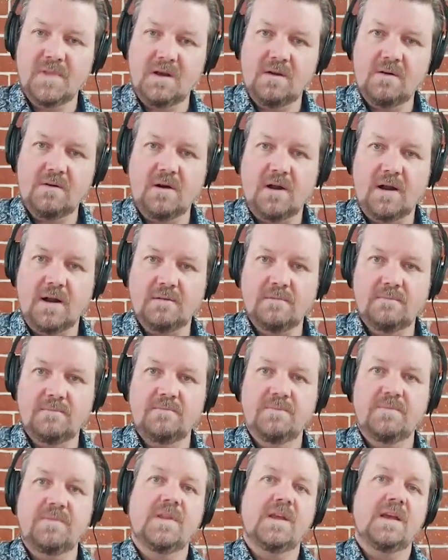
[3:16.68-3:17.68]
All right,
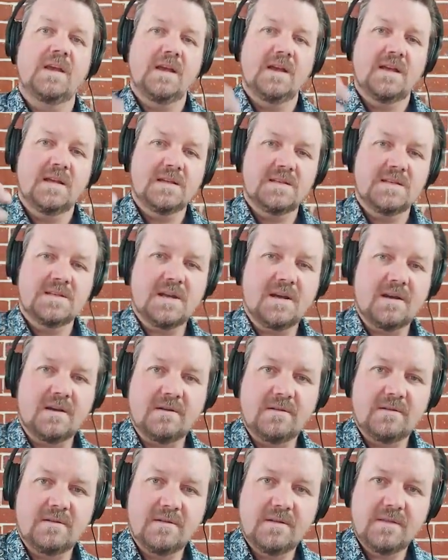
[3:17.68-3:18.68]

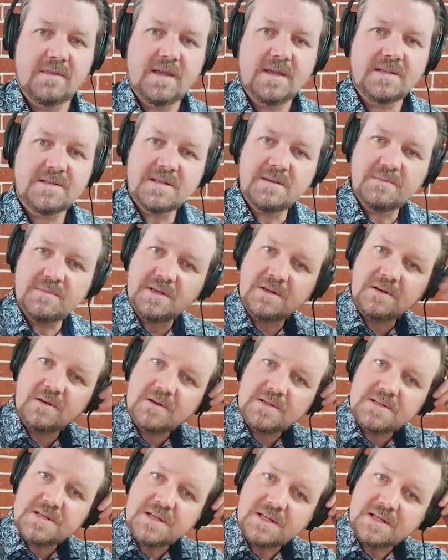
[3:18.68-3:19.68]
so that's something
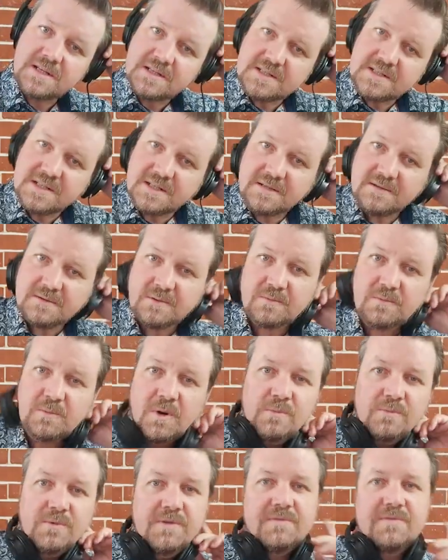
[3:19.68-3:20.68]
nice and easy.
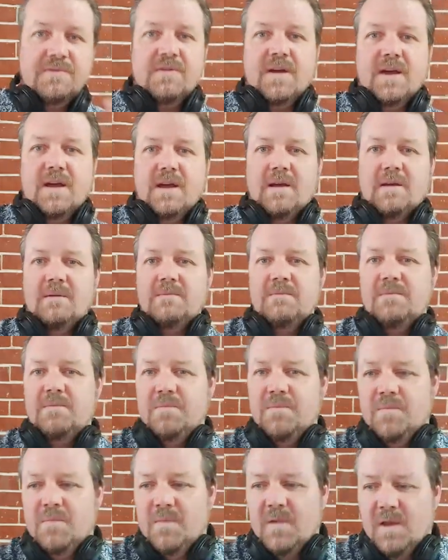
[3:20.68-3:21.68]
What we've got
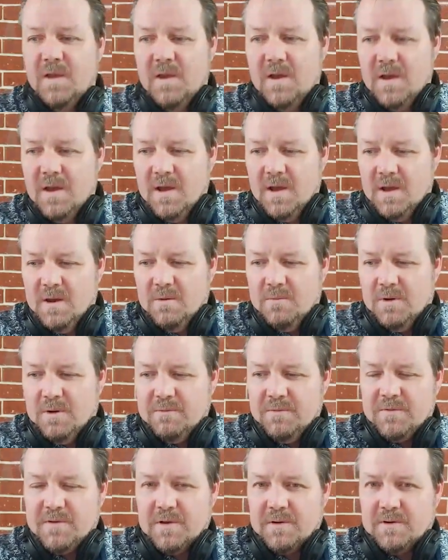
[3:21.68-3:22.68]

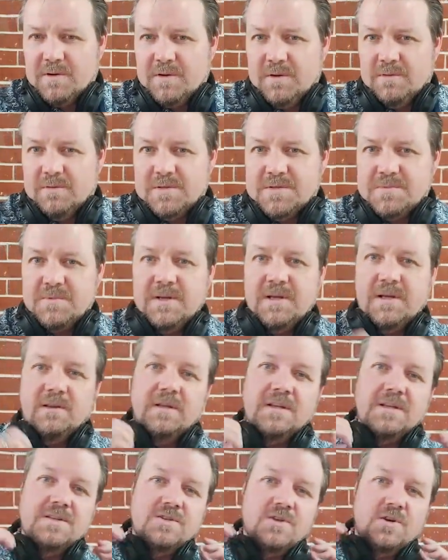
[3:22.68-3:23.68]
to do as
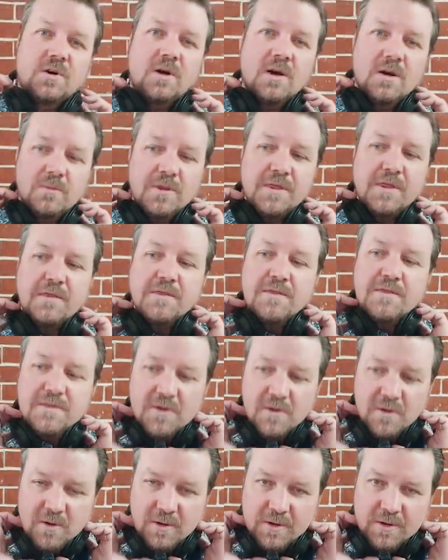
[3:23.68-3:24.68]
well is try it with a
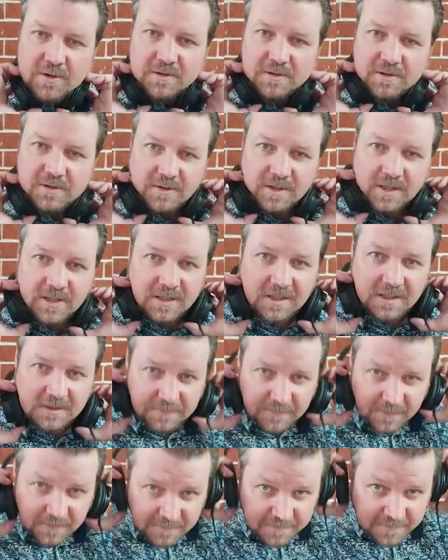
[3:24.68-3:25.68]
third. You get a
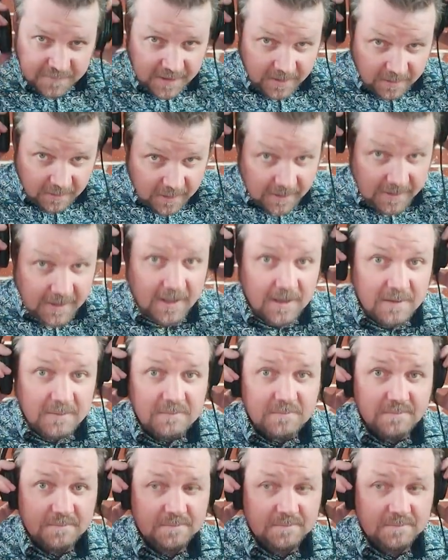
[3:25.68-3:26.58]
different feel, okay?